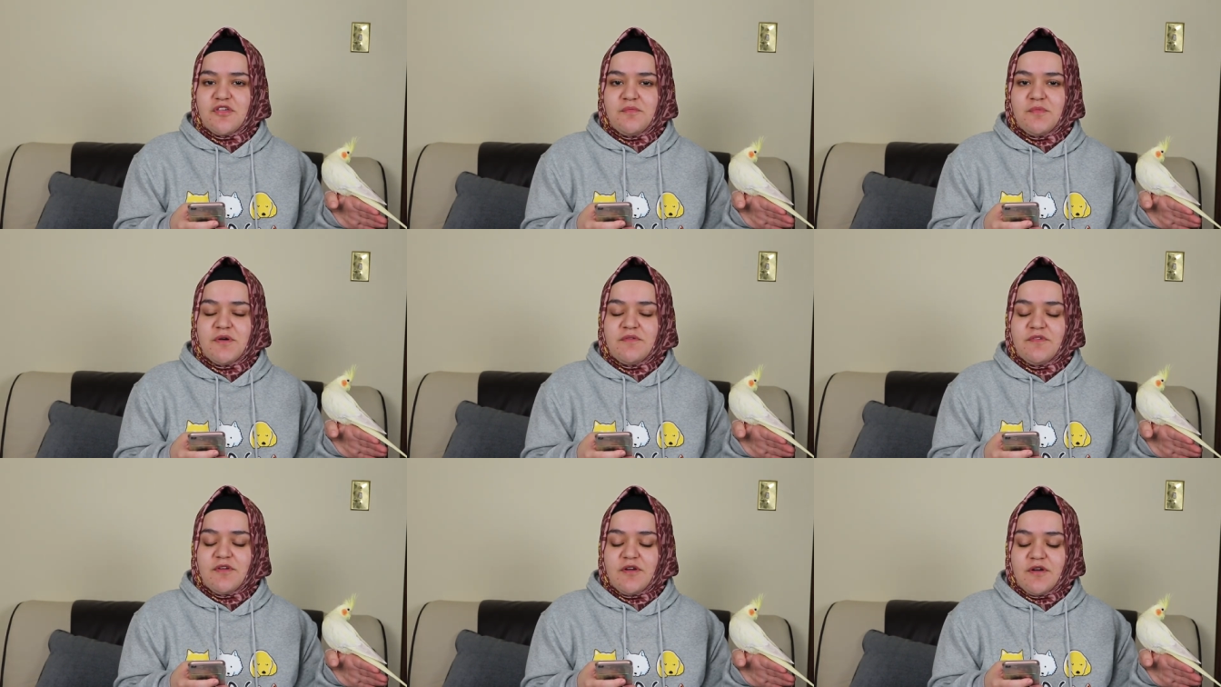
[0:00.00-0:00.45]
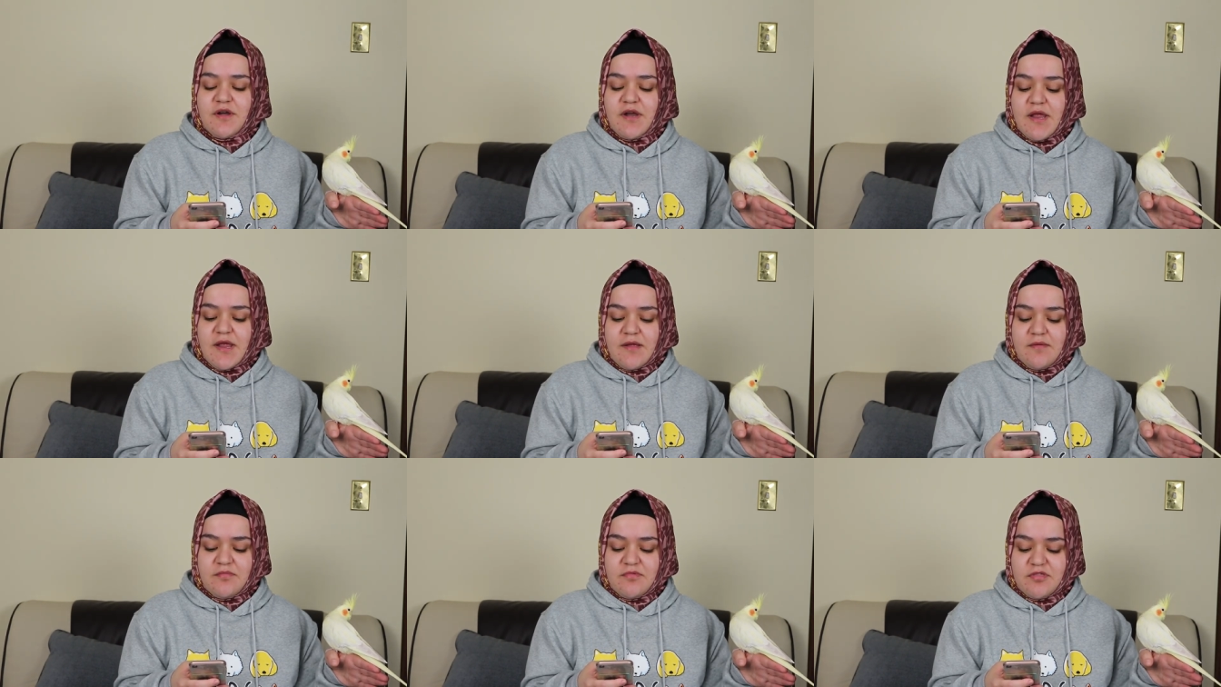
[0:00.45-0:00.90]
some of your
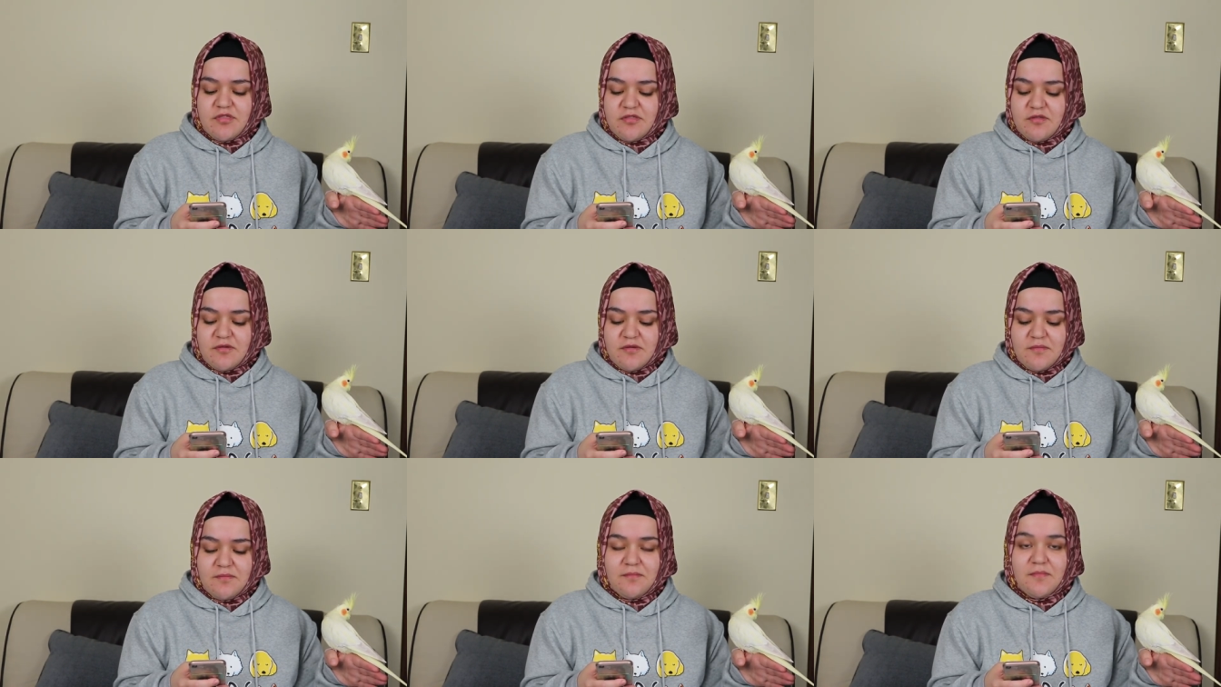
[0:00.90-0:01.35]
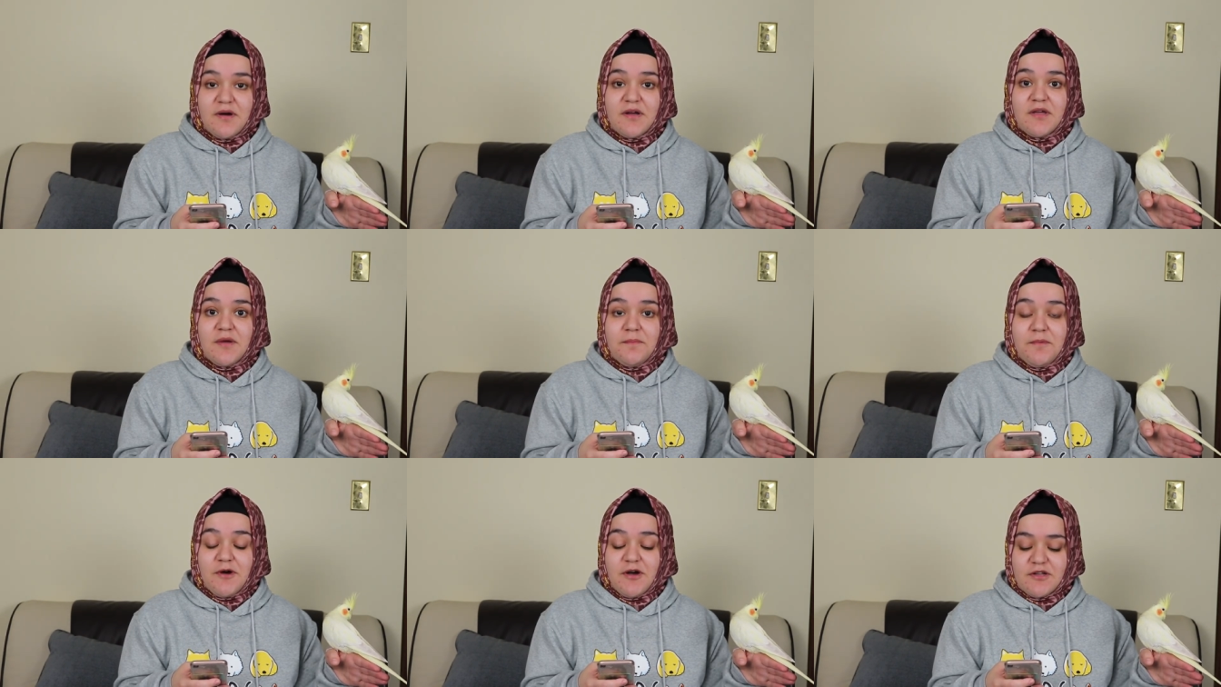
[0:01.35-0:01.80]
names. My
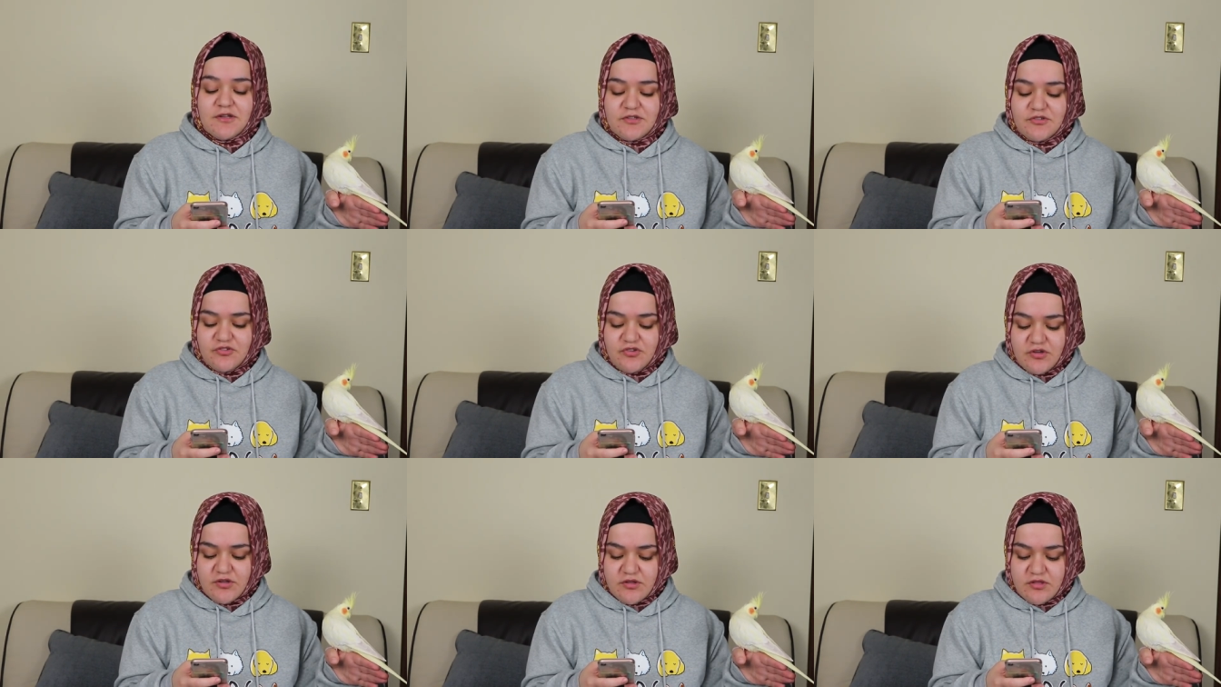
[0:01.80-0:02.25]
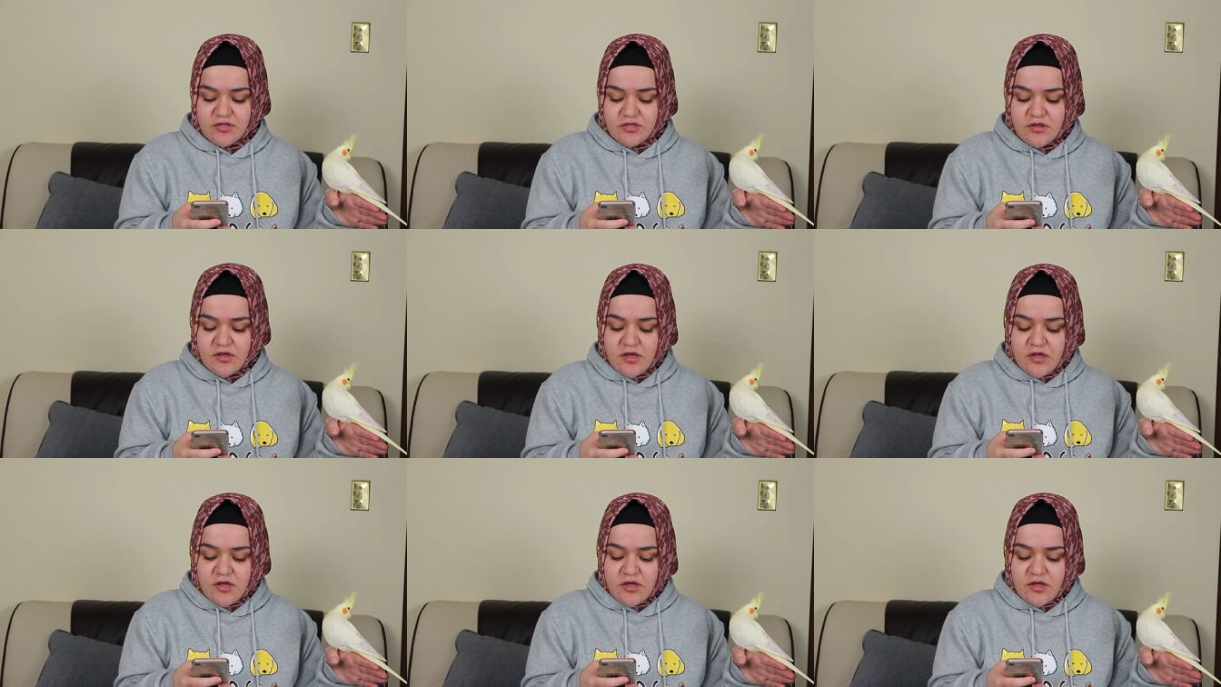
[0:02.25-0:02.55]
apologies.